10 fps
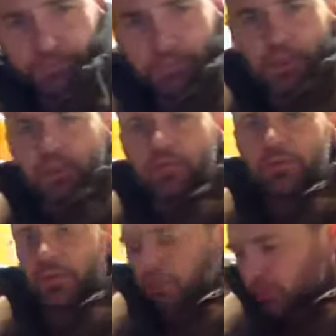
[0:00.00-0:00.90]
That's another
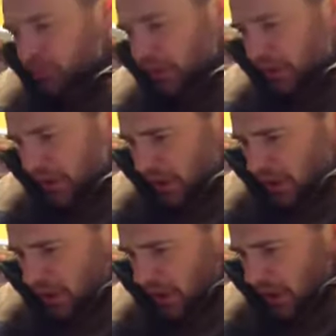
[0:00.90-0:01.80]
one.
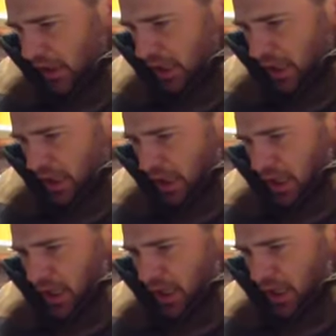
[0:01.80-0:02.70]

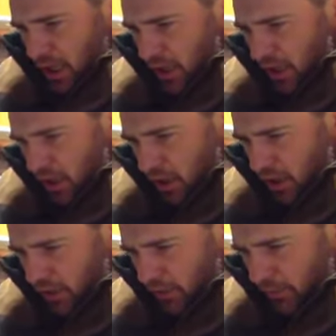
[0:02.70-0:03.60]

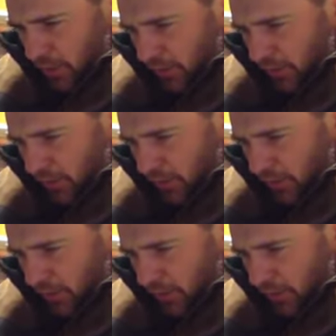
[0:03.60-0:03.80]
Um,